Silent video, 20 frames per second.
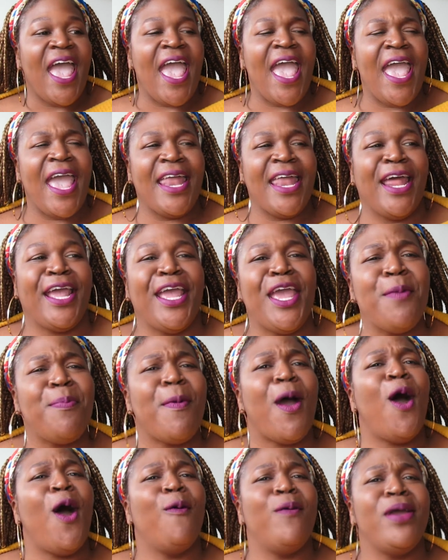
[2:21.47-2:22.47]
and I
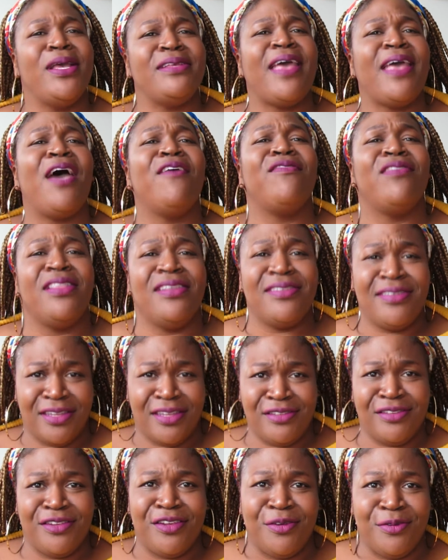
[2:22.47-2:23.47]
kept always having this
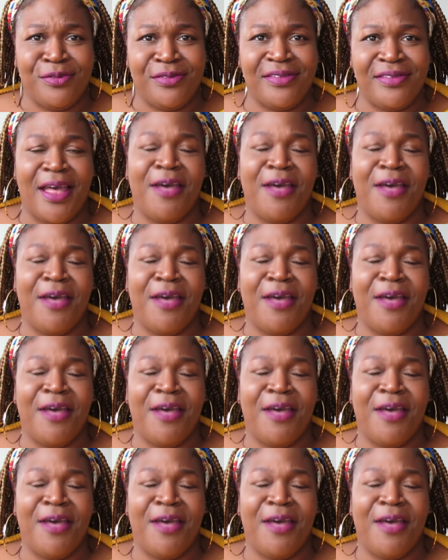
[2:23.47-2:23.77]
excuse.